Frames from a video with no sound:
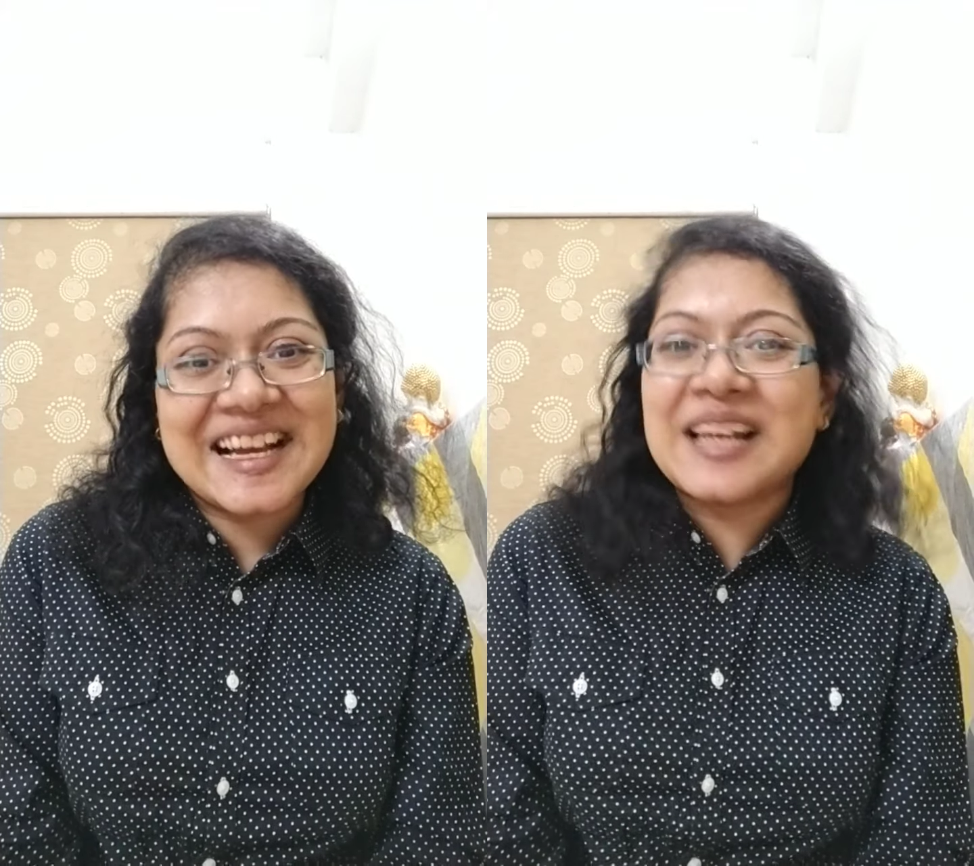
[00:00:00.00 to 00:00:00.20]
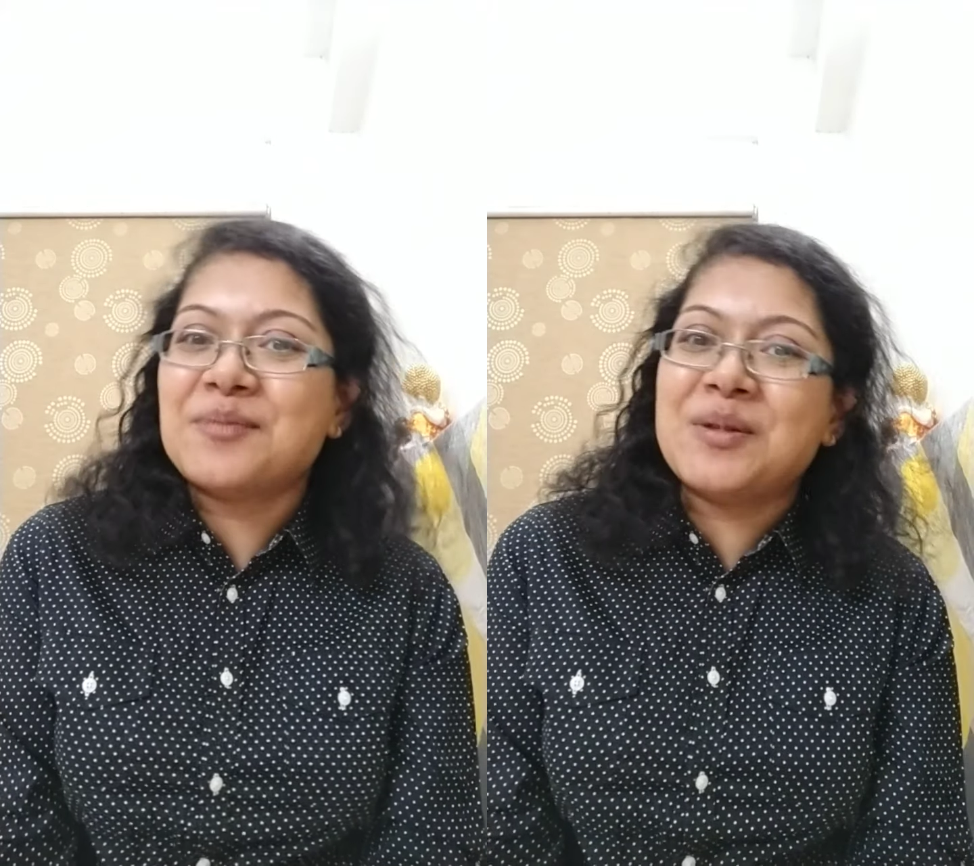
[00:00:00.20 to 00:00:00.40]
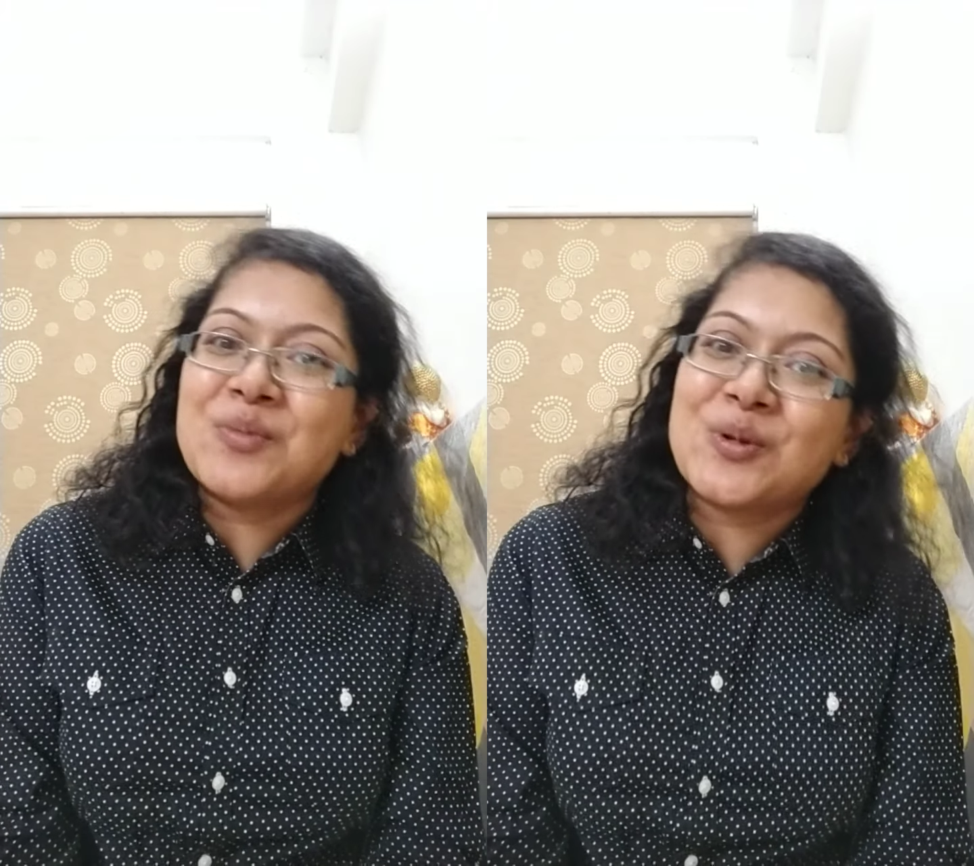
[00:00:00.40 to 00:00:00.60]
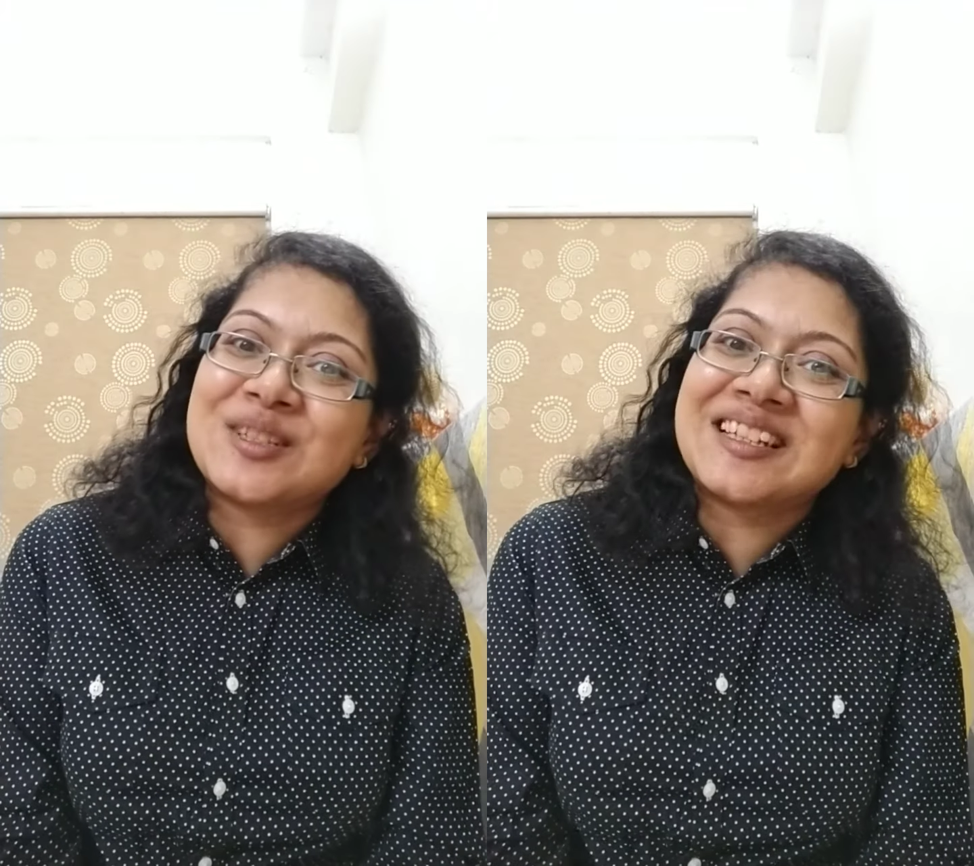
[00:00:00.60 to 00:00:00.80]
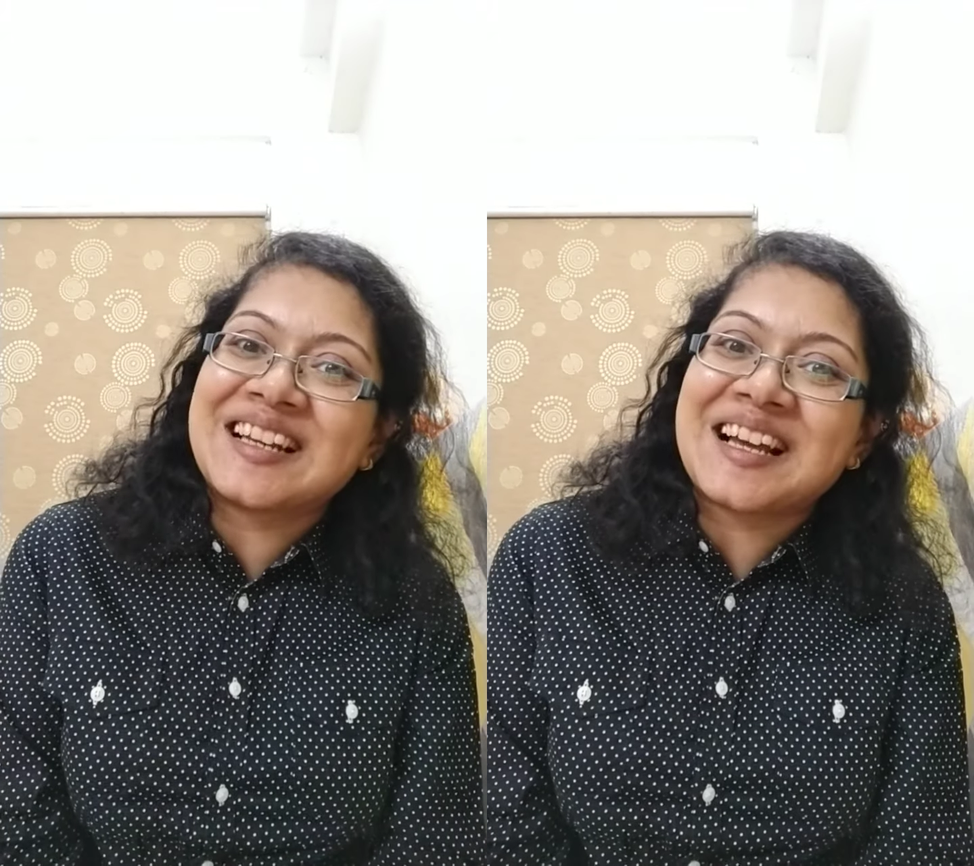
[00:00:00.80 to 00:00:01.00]
I'll be more
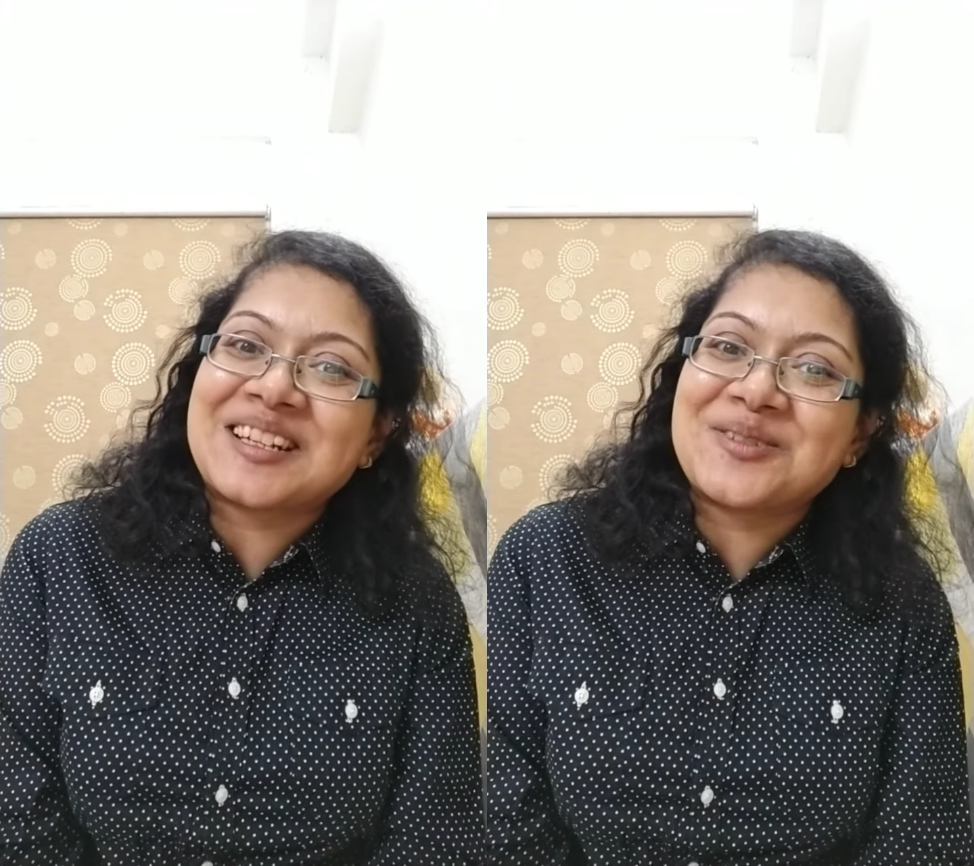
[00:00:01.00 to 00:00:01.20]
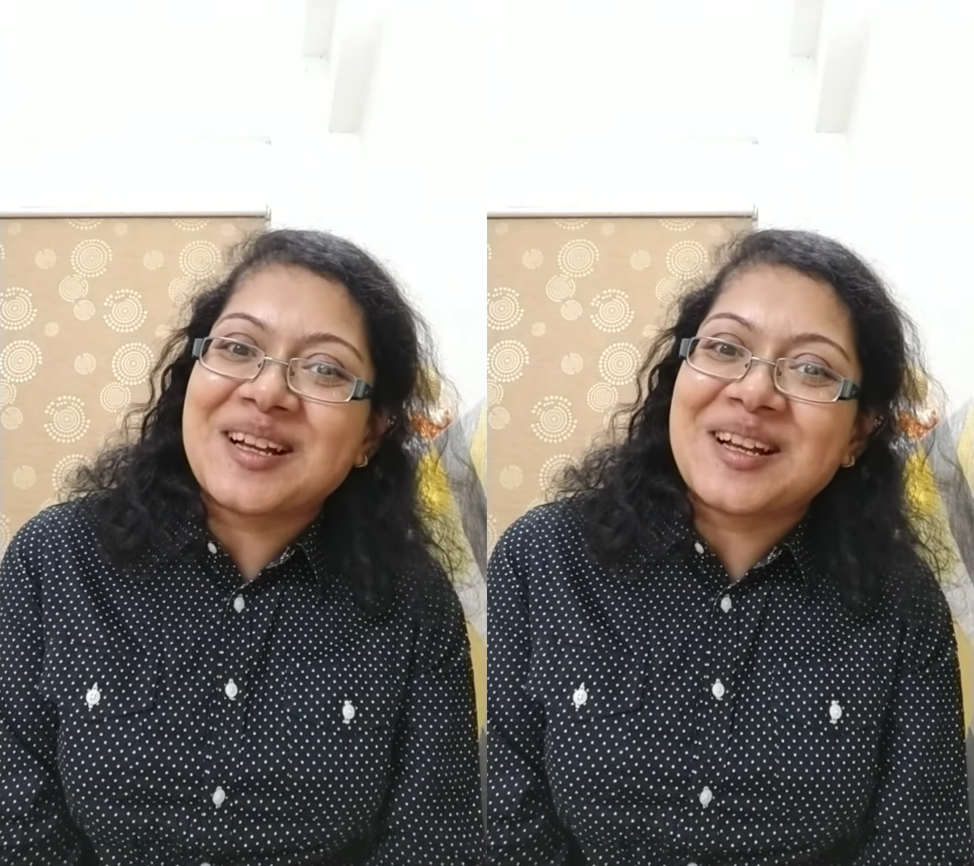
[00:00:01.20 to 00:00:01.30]
than glad to